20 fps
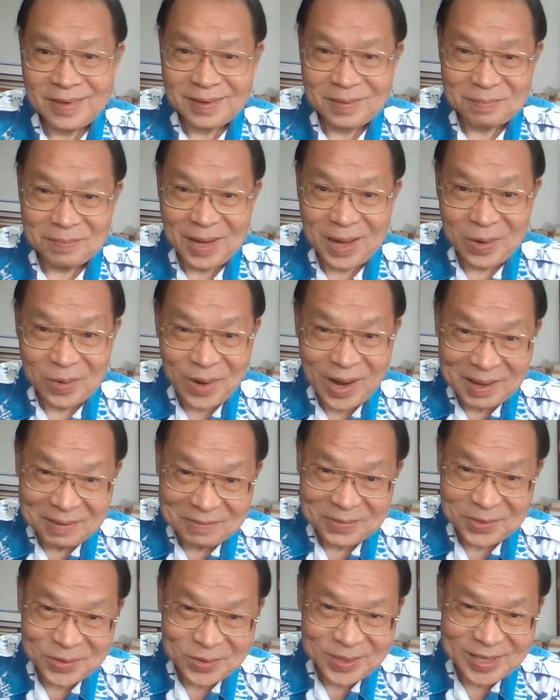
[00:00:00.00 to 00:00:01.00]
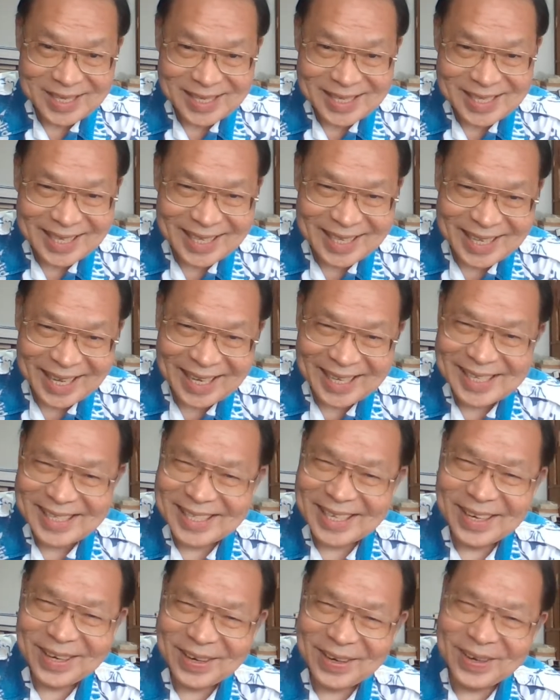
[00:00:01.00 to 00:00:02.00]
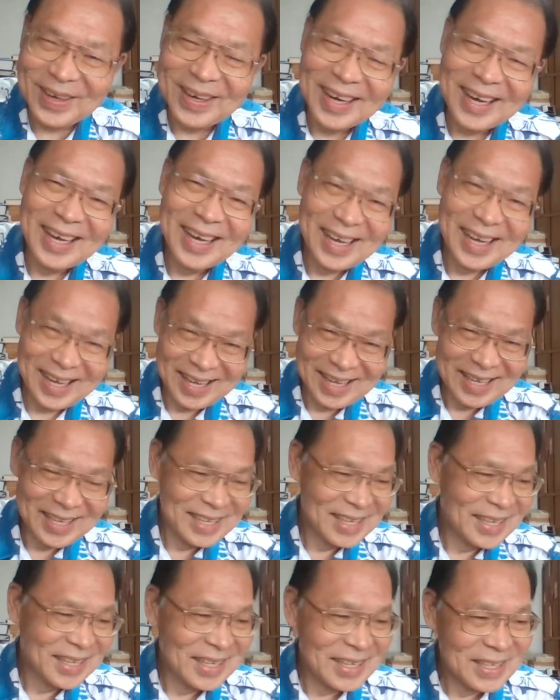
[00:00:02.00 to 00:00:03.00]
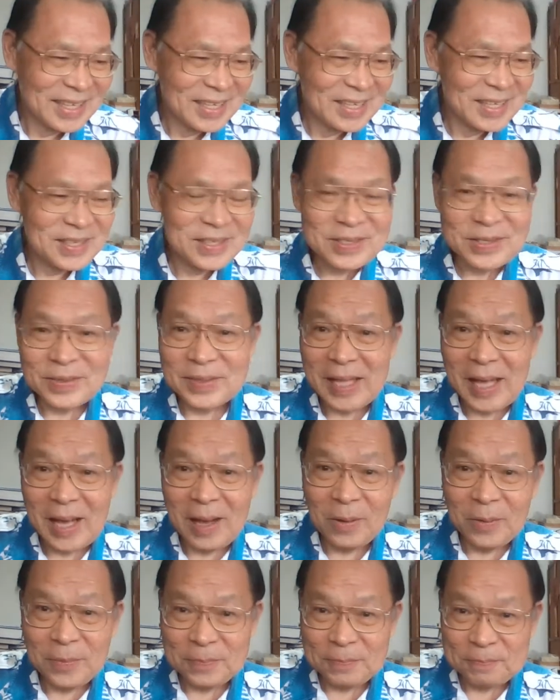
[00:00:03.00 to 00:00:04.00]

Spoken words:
My wife noticed it, so now